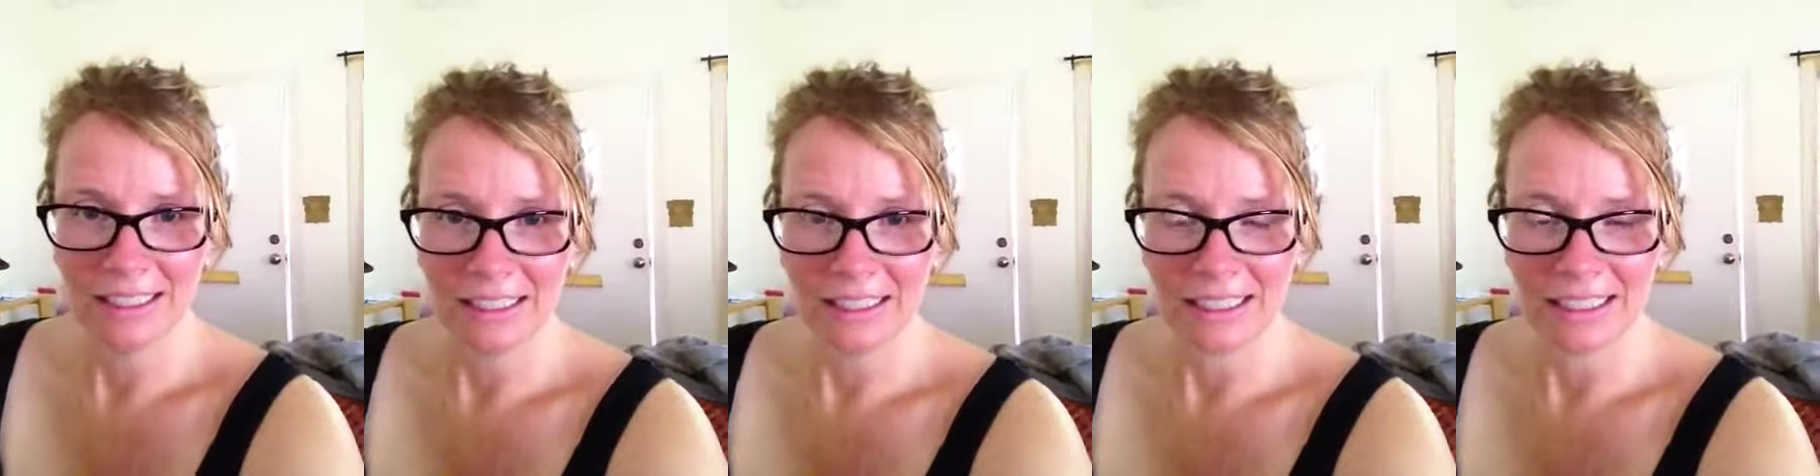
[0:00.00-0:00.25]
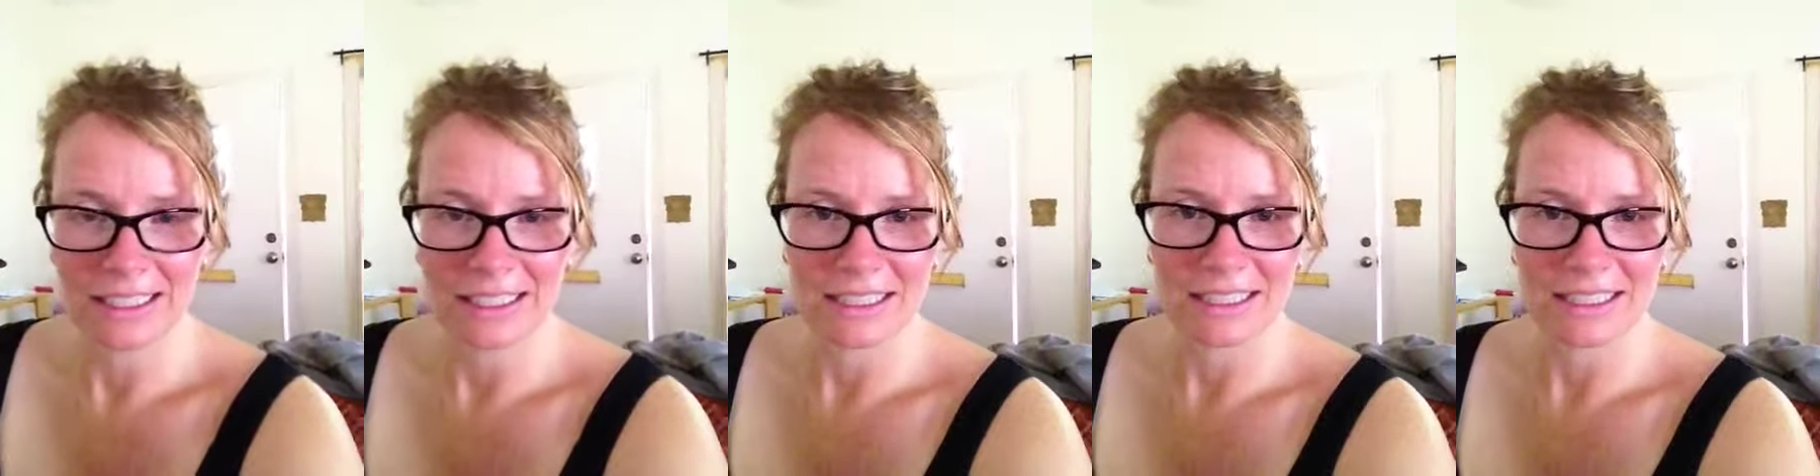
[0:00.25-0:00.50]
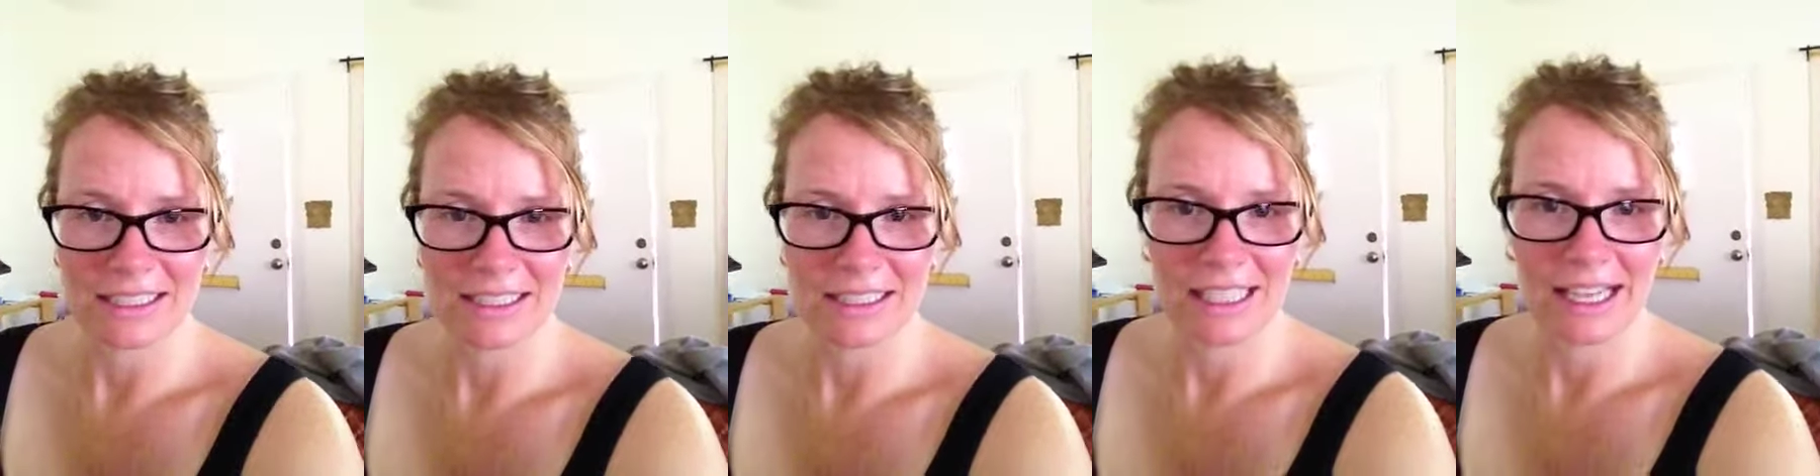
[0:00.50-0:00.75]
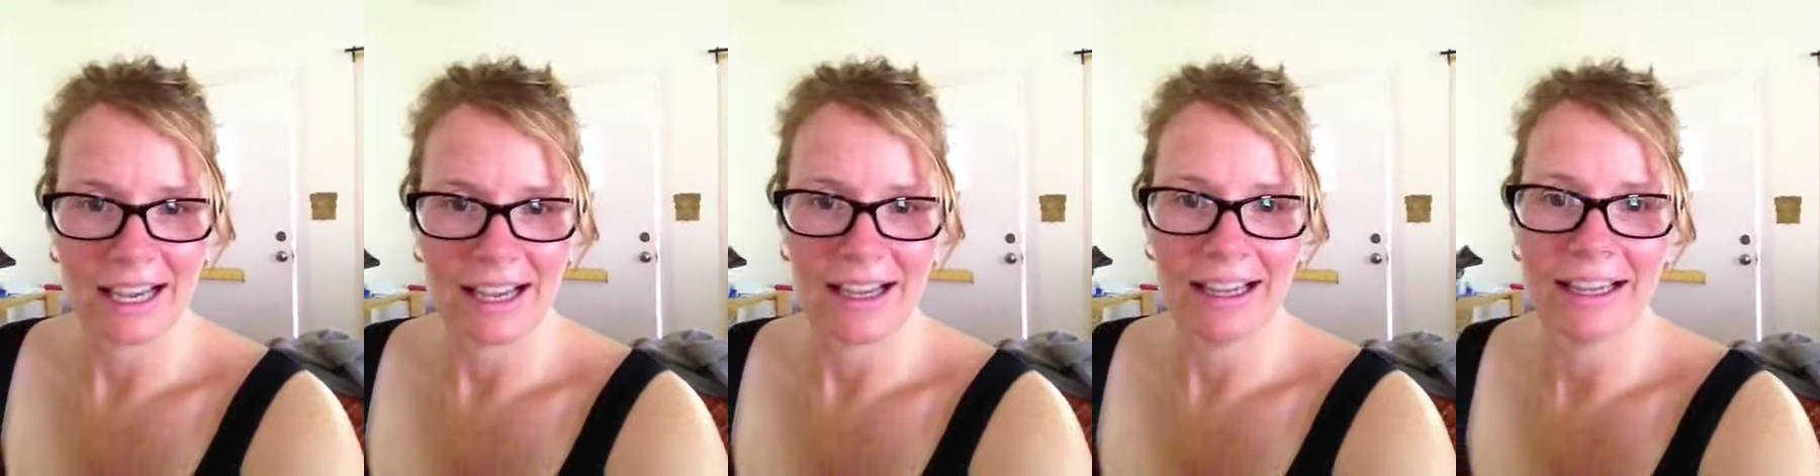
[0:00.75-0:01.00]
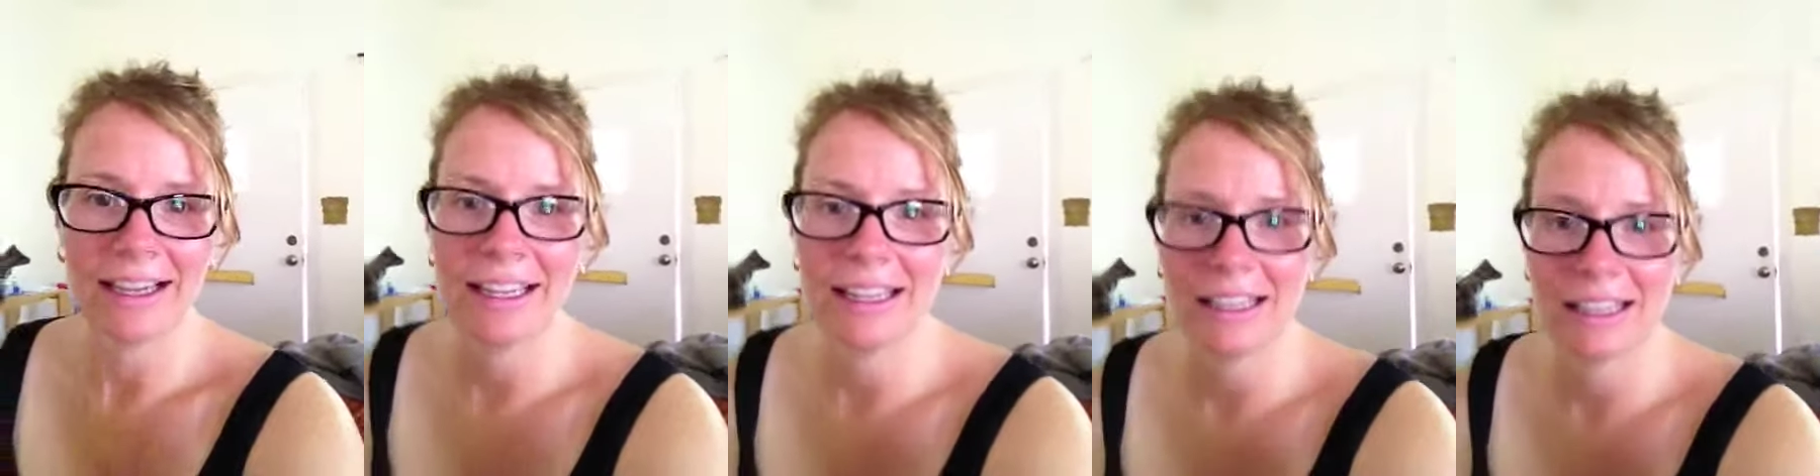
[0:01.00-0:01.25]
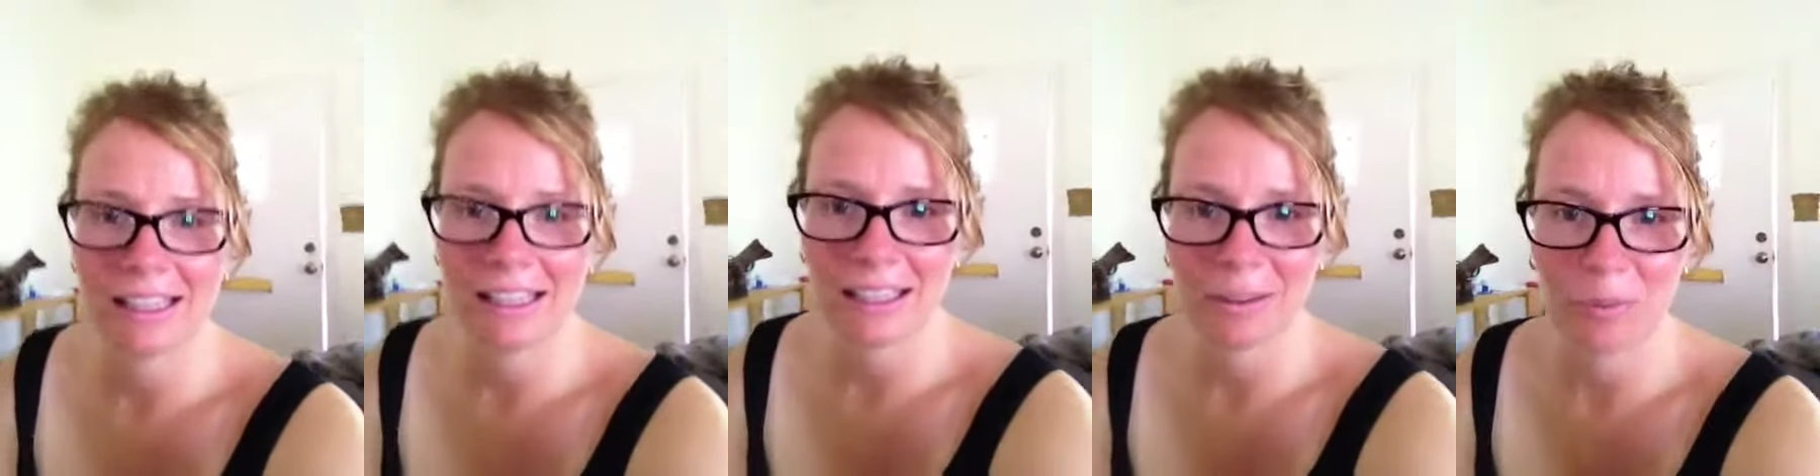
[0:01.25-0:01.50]
this is
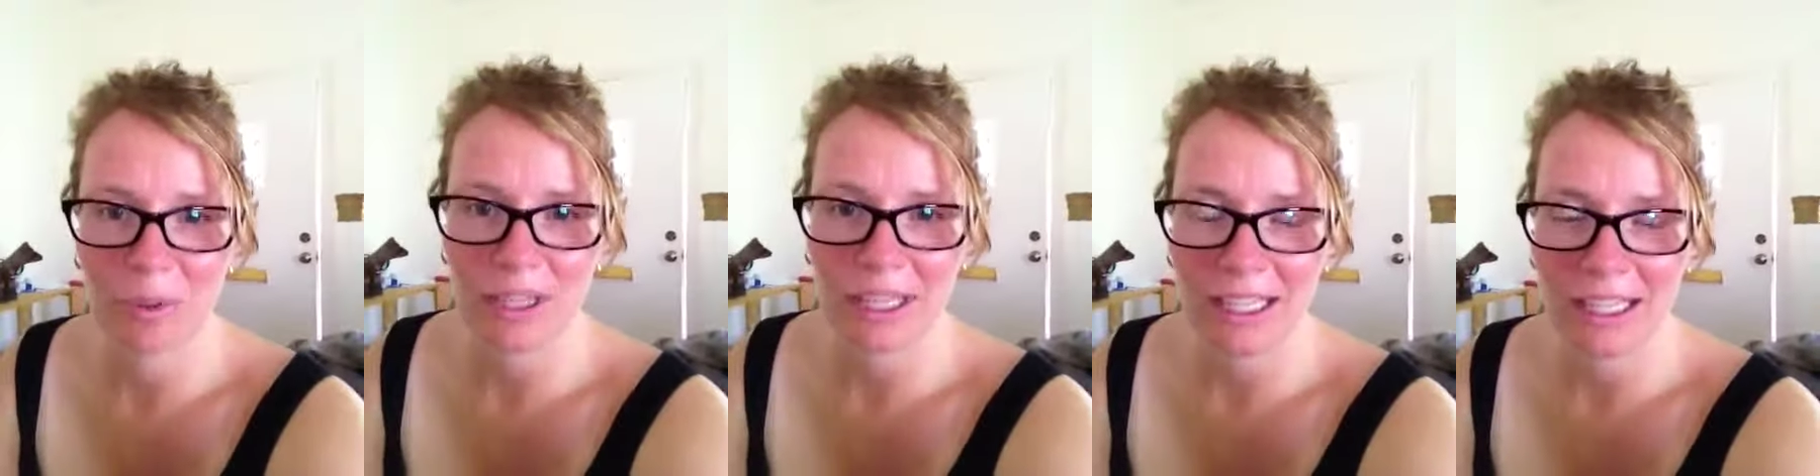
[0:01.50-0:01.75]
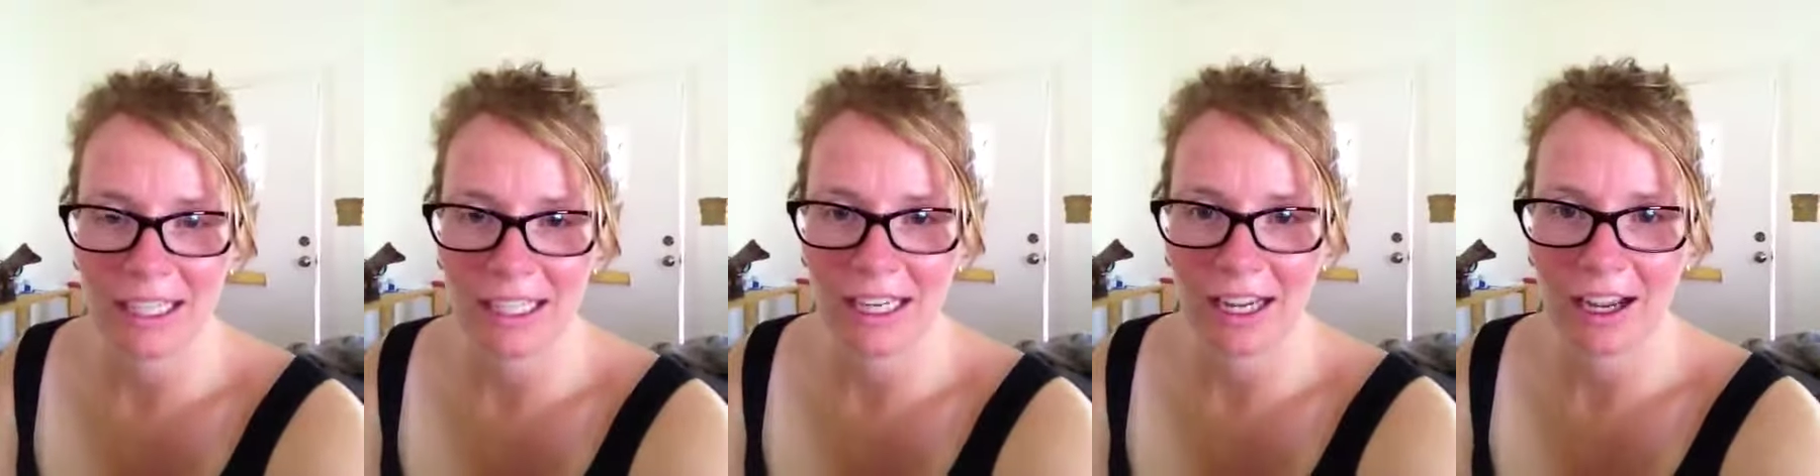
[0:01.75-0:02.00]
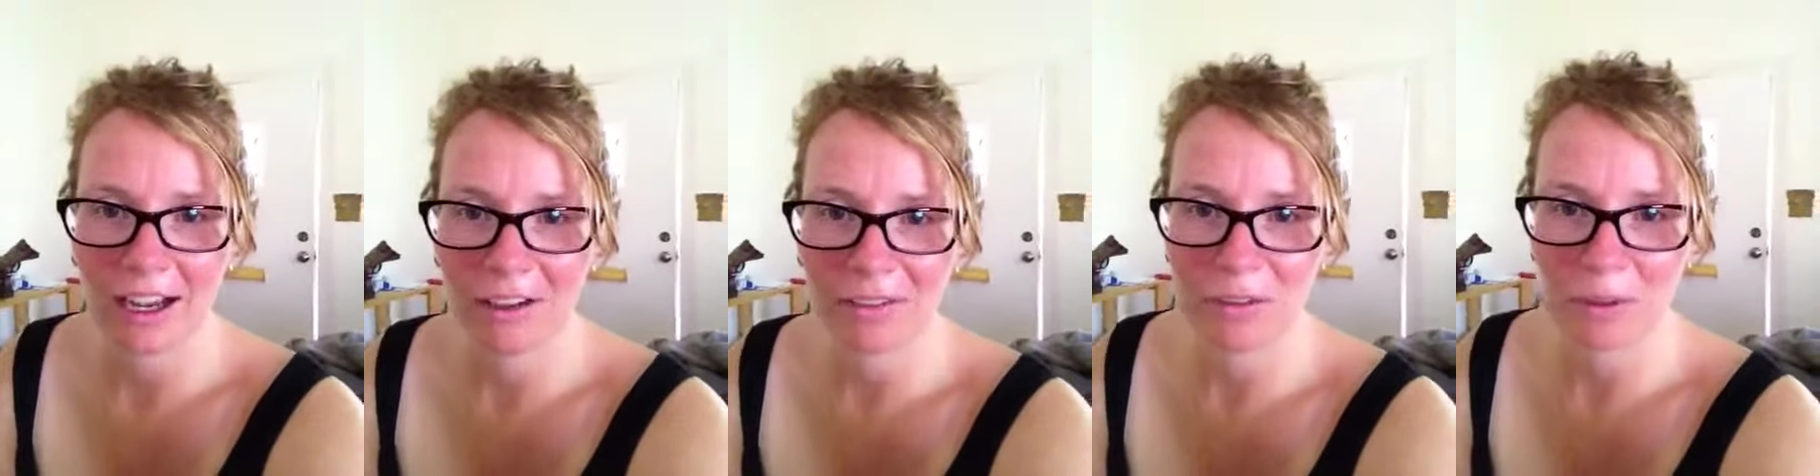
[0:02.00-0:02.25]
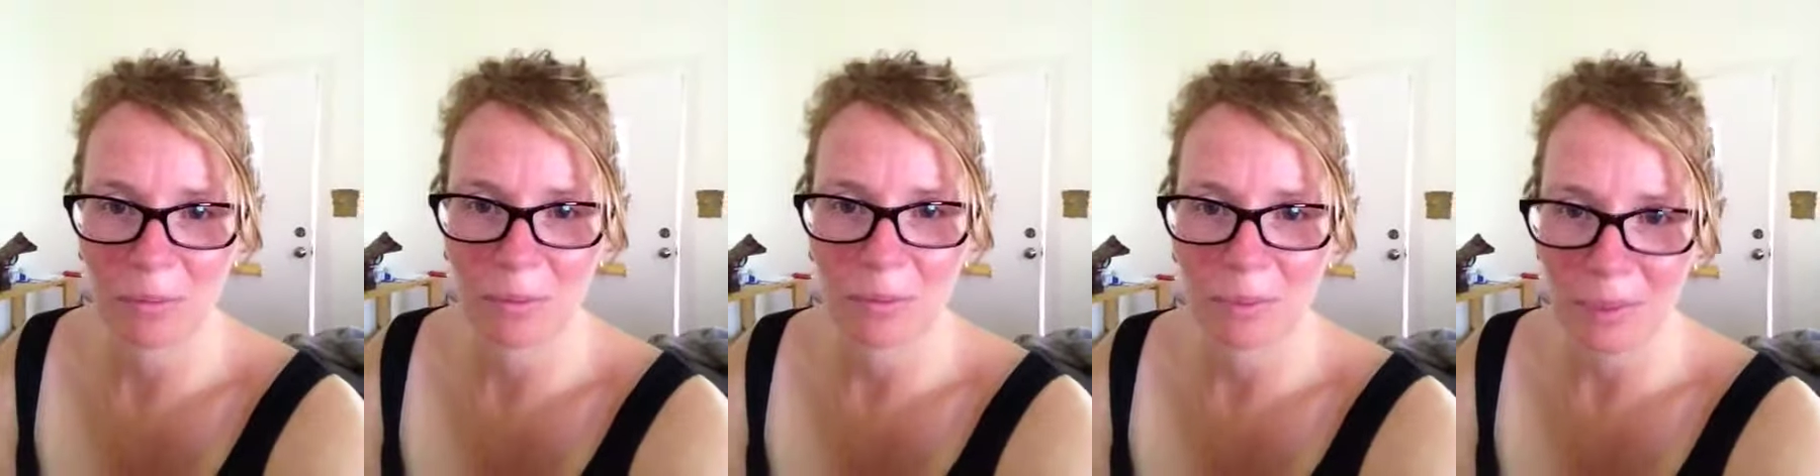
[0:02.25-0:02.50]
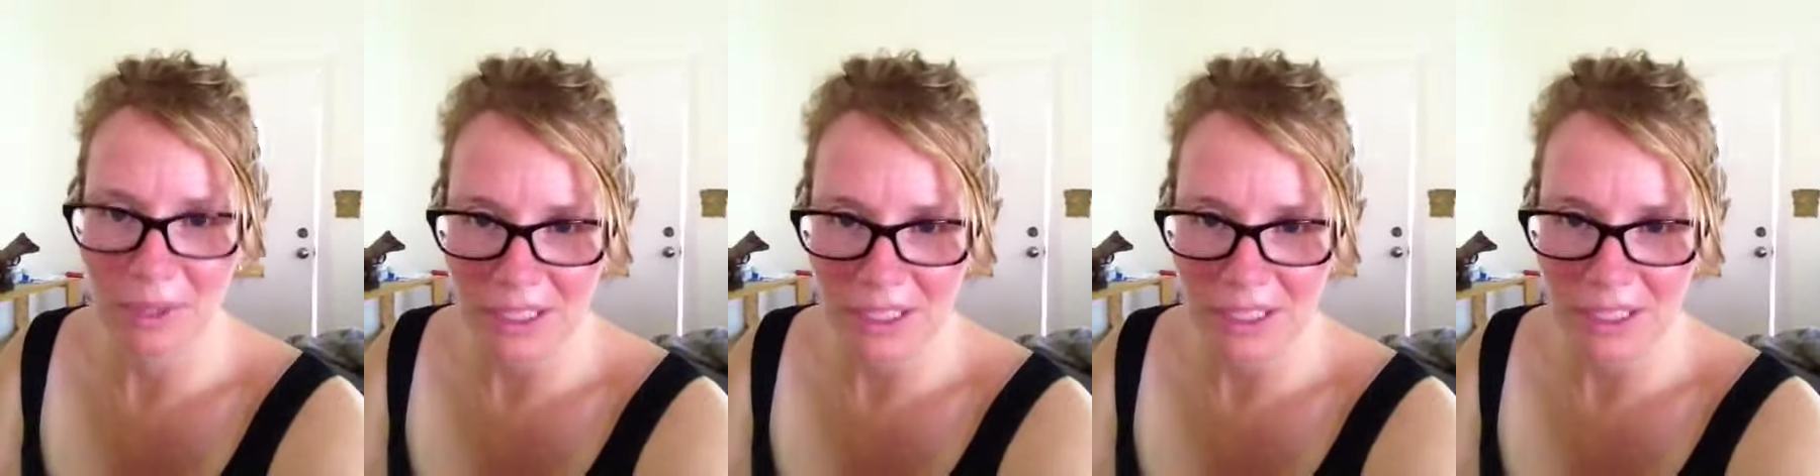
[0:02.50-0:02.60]
the beginning of a